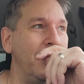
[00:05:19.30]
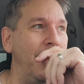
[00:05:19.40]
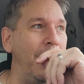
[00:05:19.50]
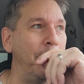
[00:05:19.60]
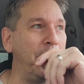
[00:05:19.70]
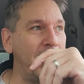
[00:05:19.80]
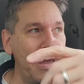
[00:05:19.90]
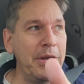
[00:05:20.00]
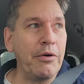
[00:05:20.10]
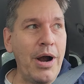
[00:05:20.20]
But he
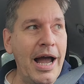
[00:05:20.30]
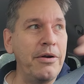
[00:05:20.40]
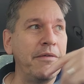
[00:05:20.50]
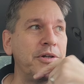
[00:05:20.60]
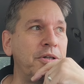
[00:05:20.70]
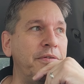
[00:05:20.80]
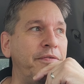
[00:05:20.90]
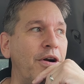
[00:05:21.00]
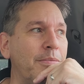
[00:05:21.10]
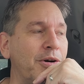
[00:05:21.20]
gave me a ride over to the
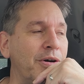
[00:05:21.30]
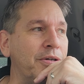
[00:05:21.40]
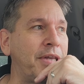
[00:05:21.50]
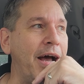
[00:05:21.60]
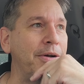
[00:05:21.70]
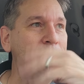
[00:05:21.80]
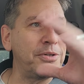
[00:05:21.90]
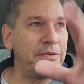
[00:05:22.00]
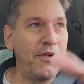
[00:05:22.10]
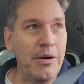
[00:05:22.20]
farmer's house.
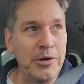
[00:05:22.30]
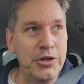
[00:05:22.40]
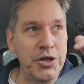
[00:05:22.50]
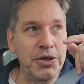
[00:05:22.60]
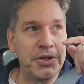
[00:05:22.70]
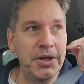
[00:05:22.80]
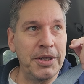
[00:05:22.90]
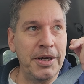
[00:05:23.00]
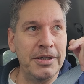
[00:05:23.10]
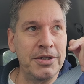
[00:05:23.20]
There's a farmer just to
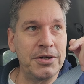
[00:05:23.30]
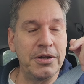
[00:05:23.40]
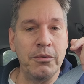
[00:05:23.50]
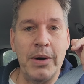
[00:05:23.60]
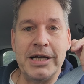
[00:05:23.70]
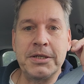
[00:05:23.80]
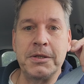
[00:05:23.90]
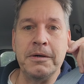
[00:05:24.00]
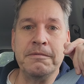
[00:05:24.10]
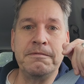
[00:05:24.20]
the
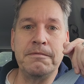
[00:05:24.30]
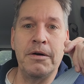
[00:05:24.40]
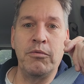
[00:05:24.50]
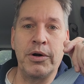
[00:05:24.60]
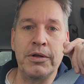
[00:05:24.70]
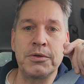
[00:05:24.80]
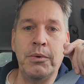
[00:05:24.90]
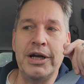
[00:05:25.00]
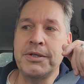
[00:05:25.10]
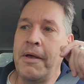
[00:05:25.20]
west of where this
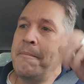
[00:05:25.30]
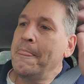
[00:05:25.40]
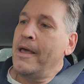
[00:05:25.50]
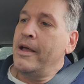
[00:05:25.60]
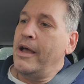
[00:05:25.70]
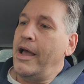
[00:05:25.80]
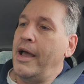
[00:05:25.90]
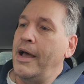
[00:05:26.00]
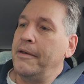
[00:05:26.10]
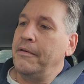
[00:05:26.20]
was,
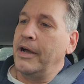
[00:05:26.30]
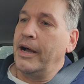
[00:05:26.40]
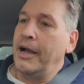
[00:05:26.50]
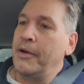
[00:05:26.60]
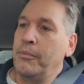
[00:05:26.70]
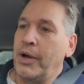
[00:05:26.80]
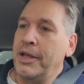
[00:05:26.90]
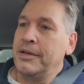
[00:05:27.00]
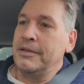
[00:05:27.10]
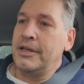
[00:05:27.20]
and
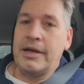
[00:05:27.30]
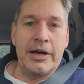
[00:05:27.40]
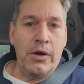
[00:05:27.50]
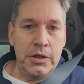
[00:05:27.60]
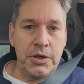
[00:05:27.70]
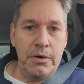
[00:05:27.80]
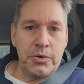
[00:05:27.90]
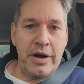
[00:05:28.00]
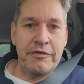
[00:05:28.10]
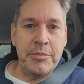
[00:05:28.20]
I call a tow
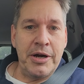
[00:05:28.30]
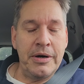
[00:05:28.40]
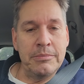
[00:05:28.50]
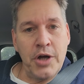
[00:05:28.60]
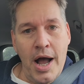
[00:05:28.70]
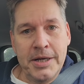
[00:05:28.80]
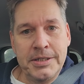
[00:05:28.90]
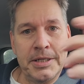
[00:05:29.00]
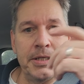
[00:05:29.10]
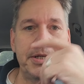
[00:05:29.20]
truck from there, and I'm
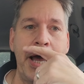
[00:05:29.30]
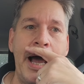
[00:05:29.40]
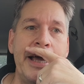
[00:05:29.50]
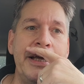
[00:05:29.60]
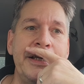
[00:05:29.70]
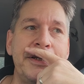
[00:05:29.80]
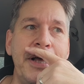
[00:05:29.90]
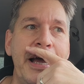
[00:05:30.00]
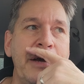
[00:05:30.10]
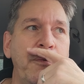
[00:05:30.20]
talking to this guy, and he's
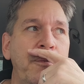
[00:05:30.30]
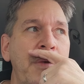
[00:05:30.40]
like,